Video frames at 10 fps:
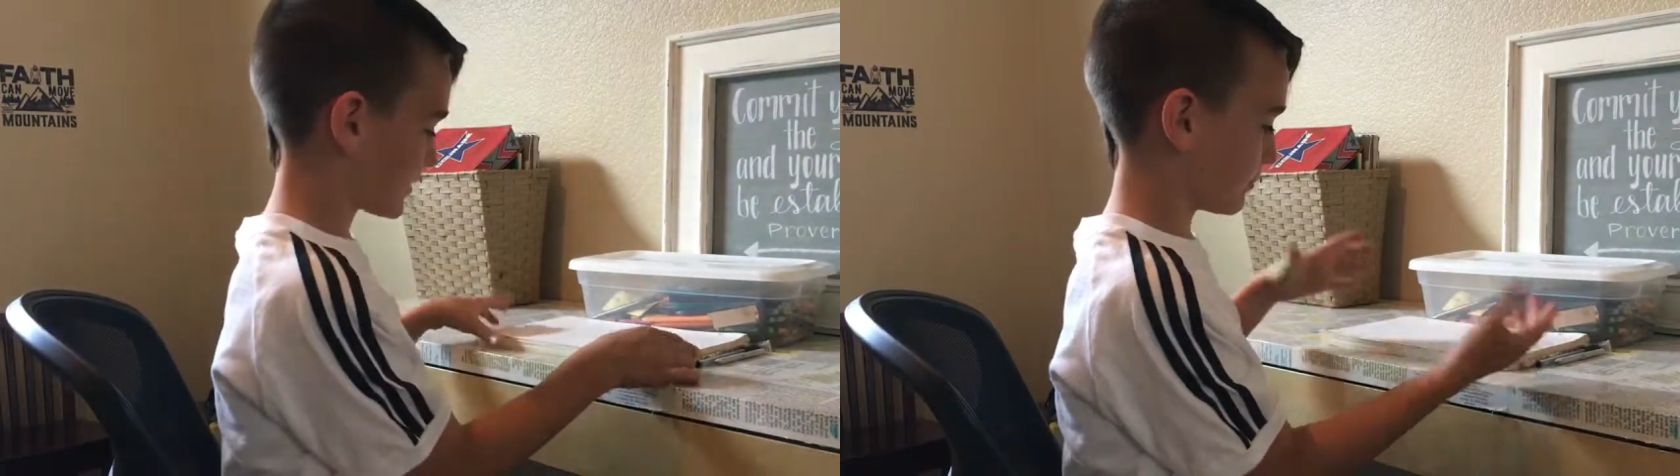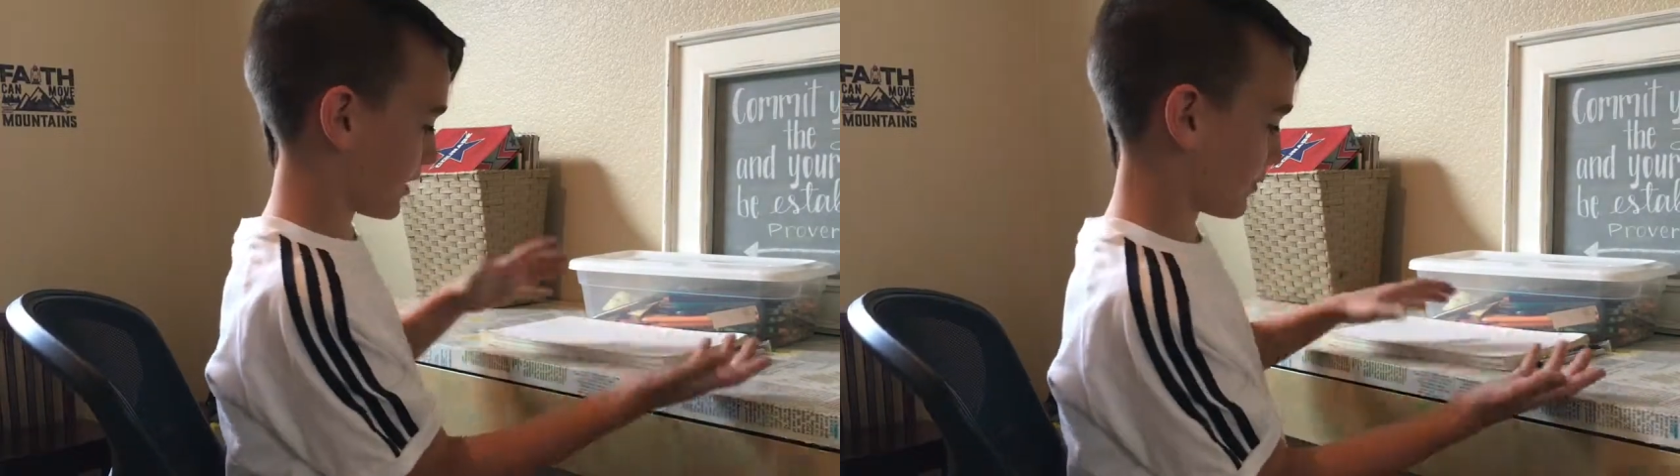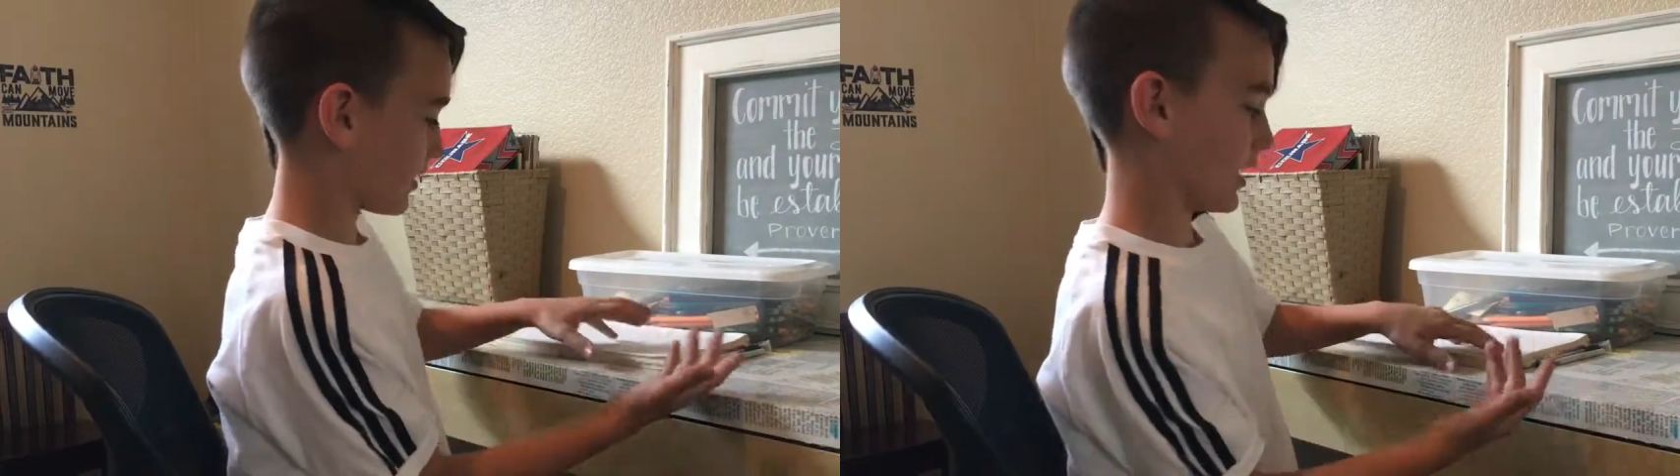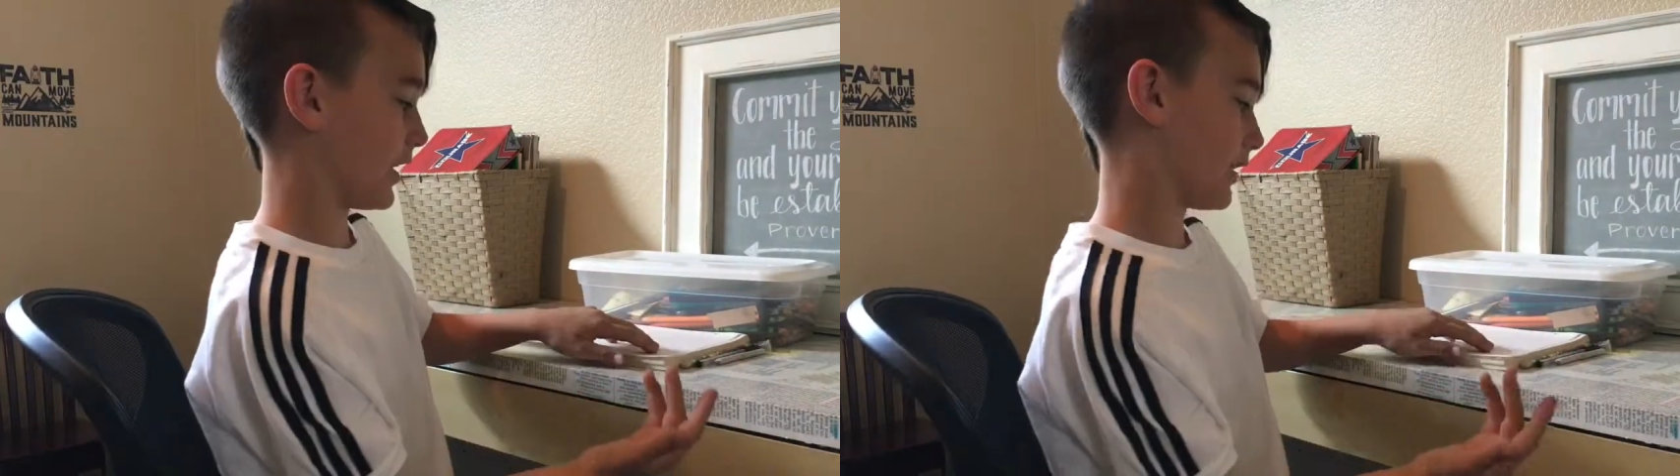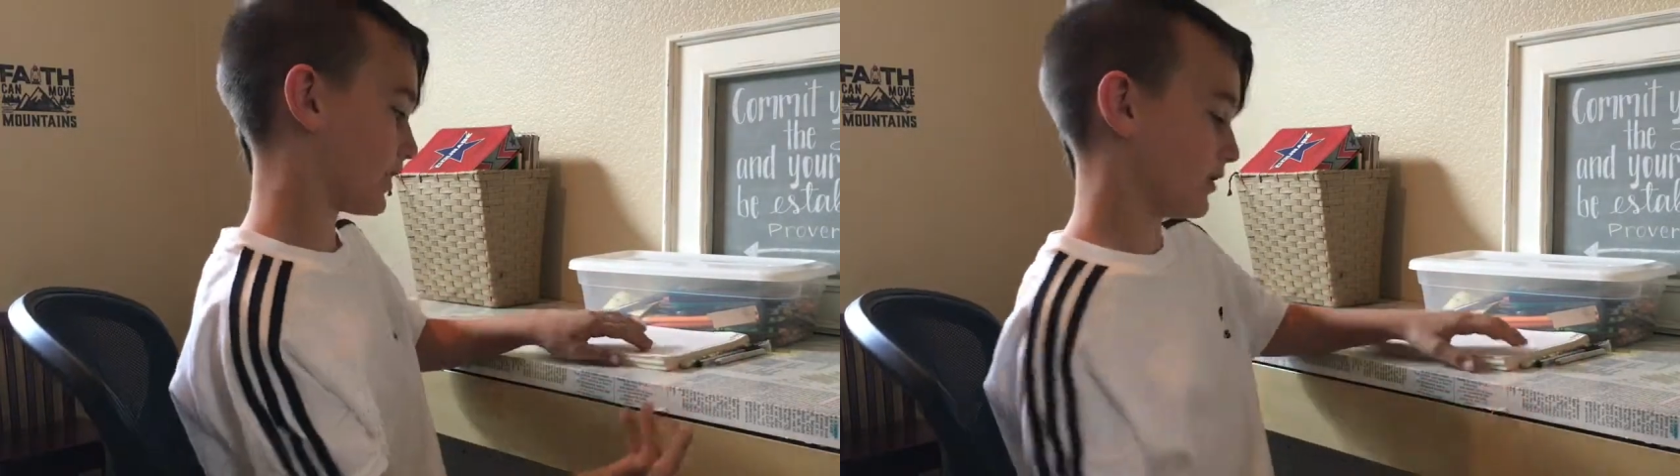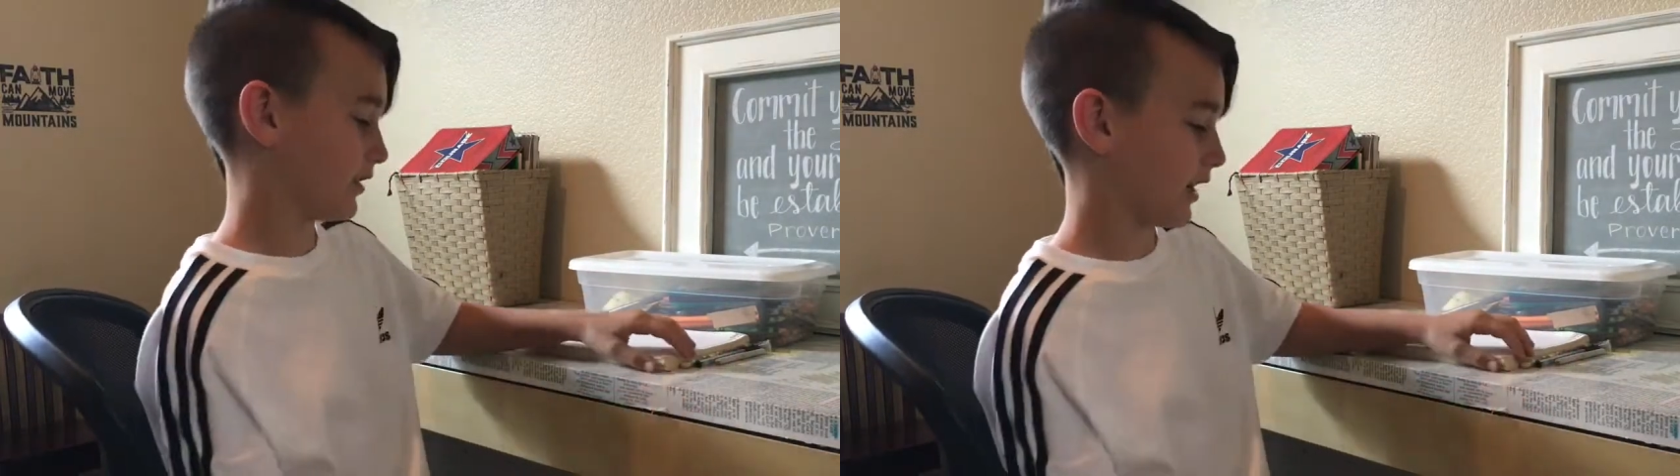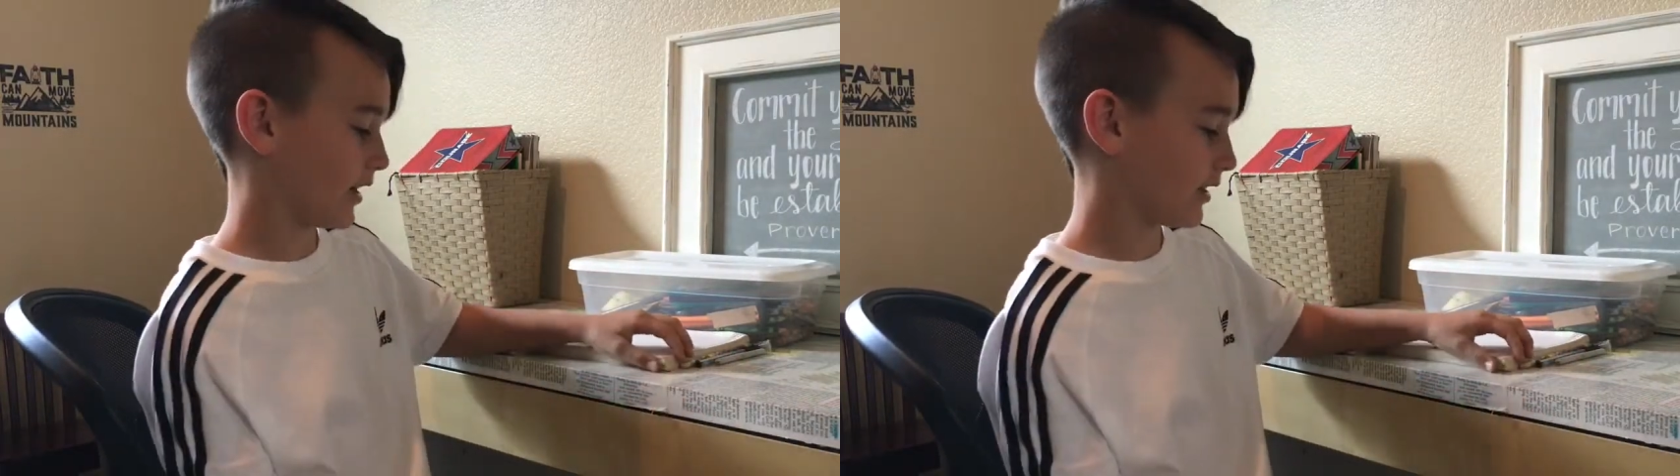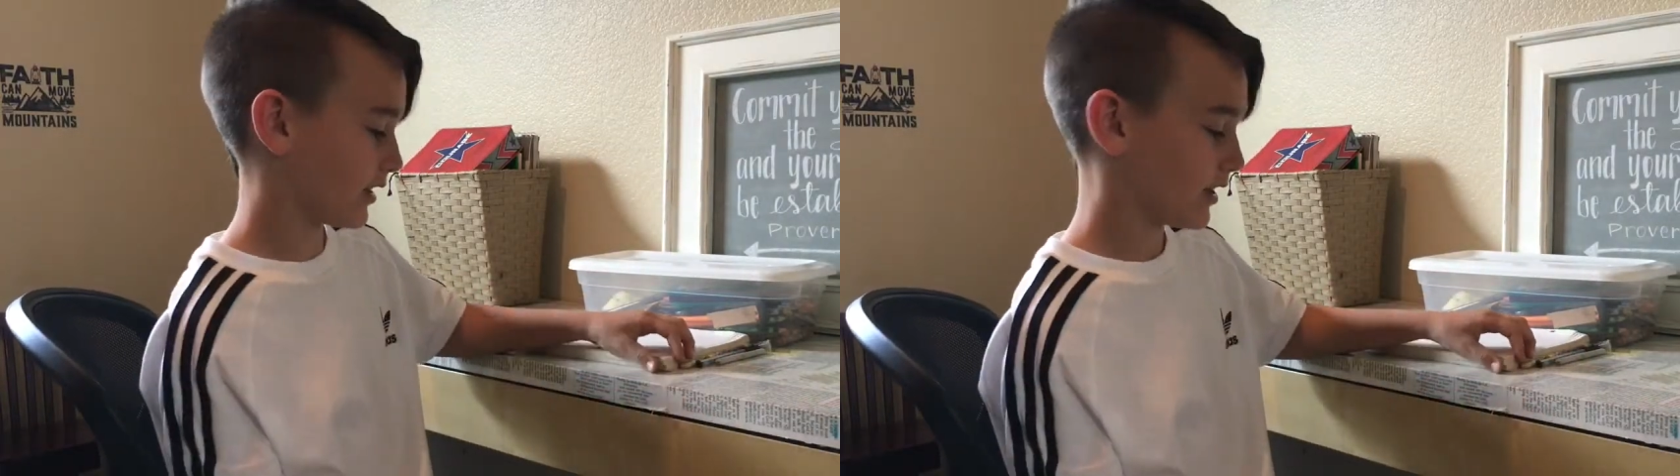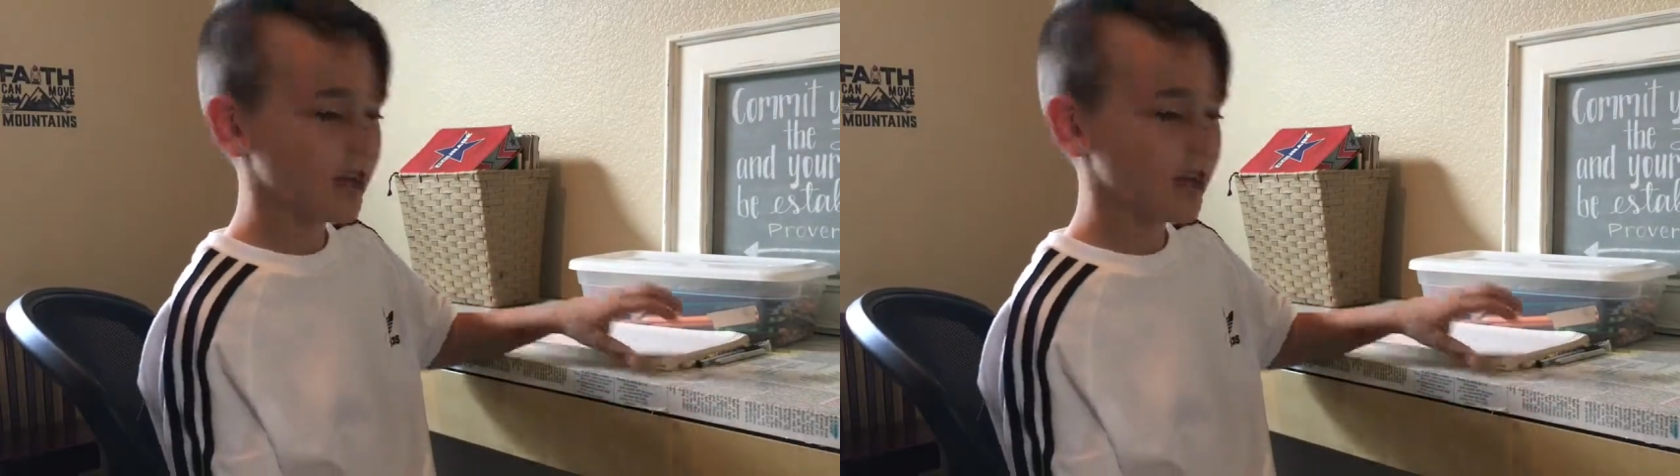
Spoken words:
some paper. I like using line.